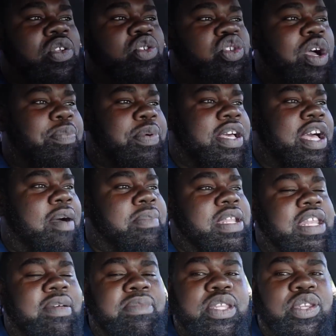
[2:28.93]
Drop a
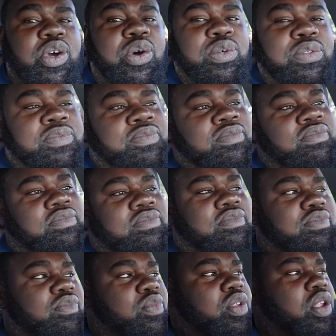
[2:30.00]
comment. Let me know
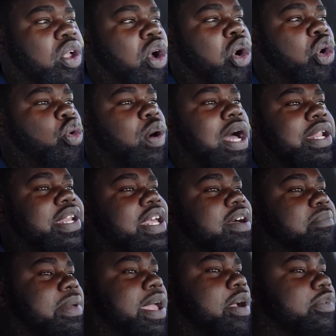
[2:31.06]
who out there
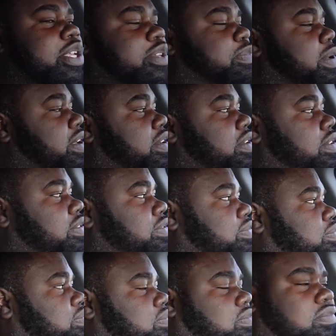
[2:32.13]
married, man.
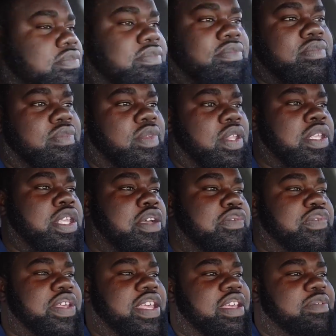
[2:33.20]
You
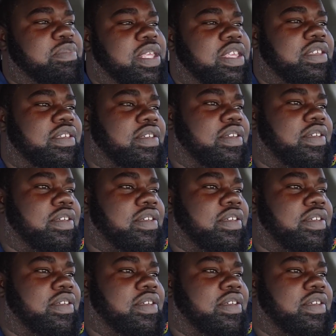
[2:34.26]
feel me?